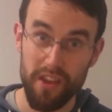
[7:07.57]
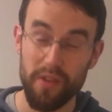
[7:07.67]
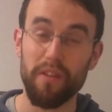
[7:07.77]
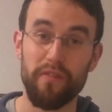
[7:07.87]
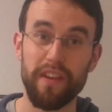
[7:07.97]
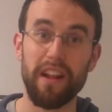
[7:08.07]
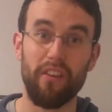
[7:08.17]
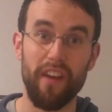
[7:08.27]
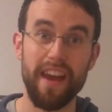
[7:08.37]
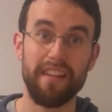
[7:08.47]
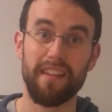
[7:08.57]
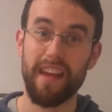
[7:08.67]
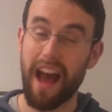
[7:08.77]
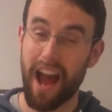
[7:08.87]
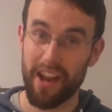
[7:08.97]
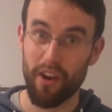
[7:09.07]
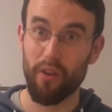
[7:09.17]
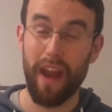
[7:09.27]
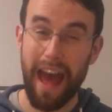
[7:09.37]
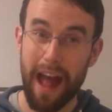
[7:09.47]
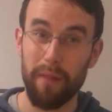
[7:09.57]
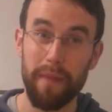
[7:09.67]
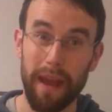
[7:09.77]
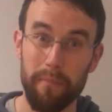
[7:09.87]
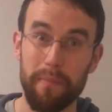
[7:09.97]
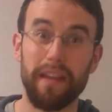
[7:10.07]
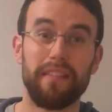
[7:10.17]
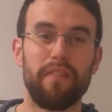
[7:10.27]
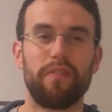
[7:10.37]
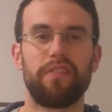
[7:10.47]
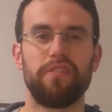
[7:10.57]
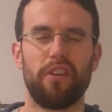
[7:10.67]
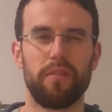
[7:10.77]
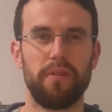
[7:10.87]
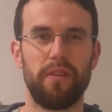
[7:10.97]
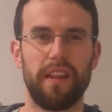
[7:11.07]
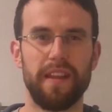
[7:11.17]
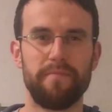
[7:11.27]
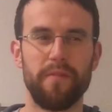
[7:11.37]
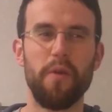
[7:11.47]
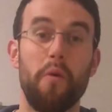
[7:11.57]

You'll feel great, and you're going to help make a big difference in your community.